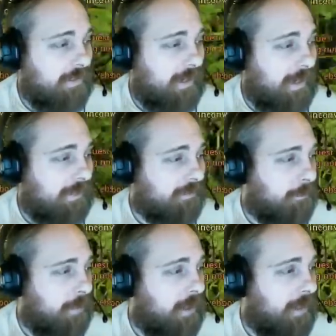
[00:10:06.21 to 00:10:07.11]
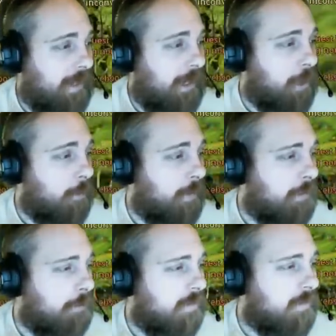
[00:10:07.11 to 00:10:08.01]
cast my
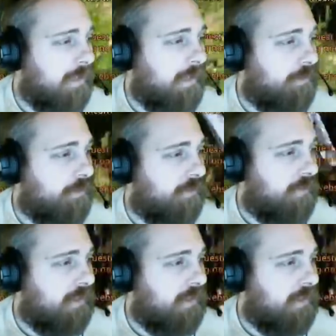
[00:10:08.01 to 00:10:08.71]
AoE ability and just see